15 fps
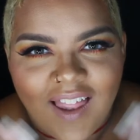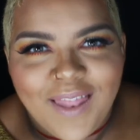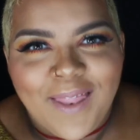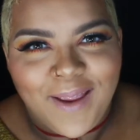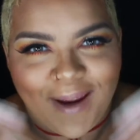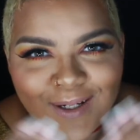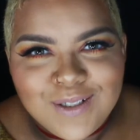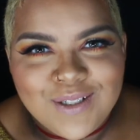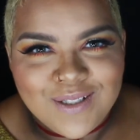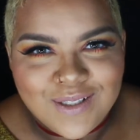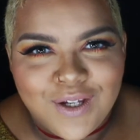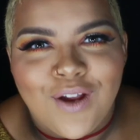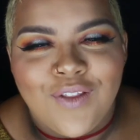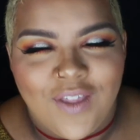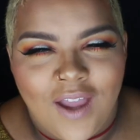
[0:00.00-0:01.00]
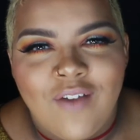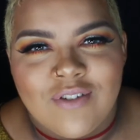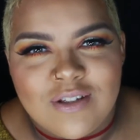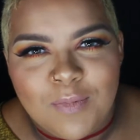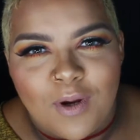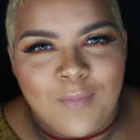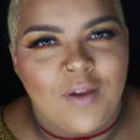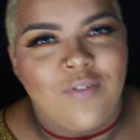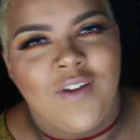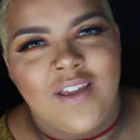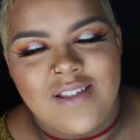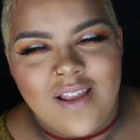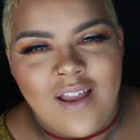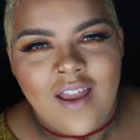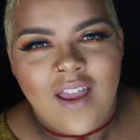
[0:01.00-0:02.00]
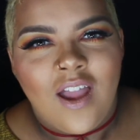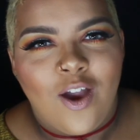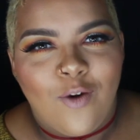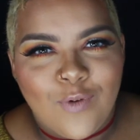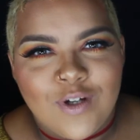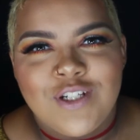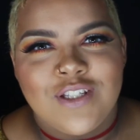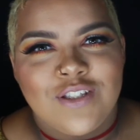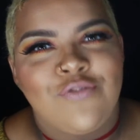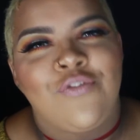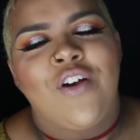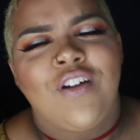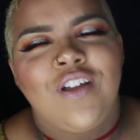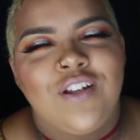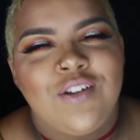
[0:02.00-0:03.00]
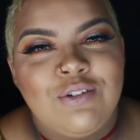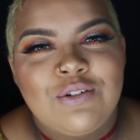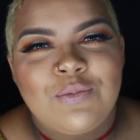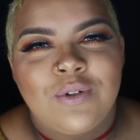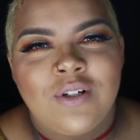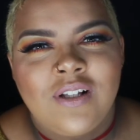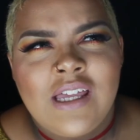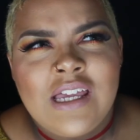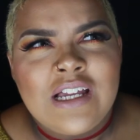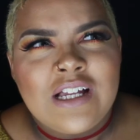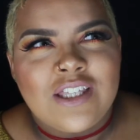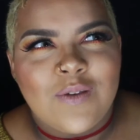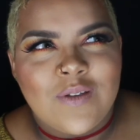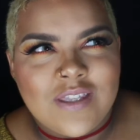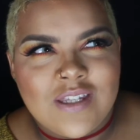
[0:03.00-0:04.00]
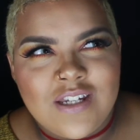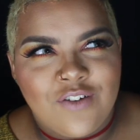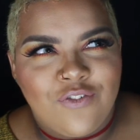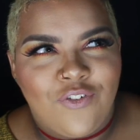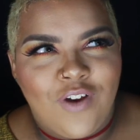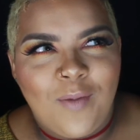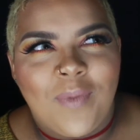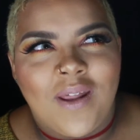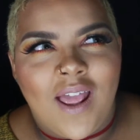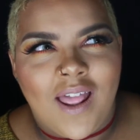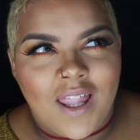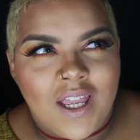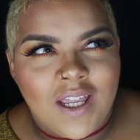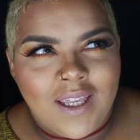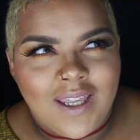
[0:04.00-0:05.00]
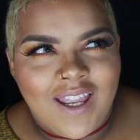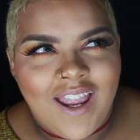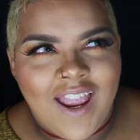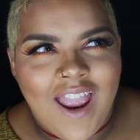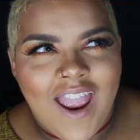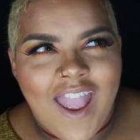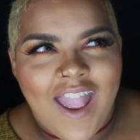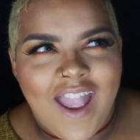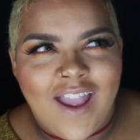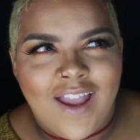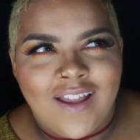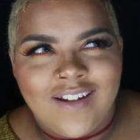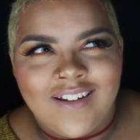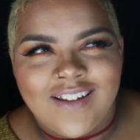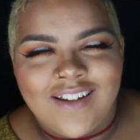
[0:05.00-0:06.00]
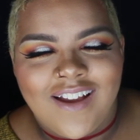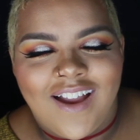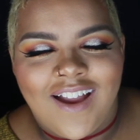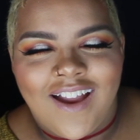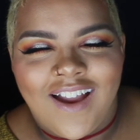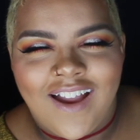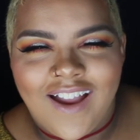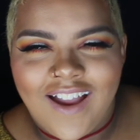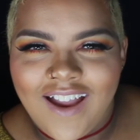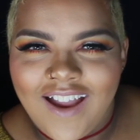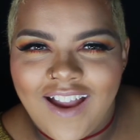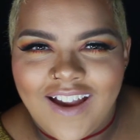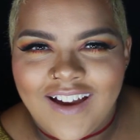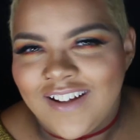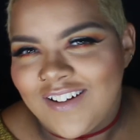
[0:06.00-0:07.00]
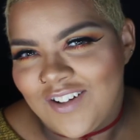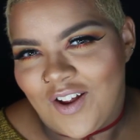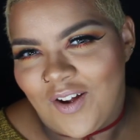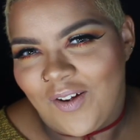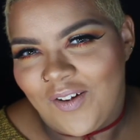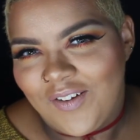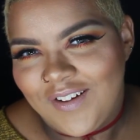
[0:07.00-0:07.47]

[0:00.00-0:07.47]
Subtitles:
lashes are the heaviest part of my face, which is very unusual. So it's different, but I like it, and I don't know.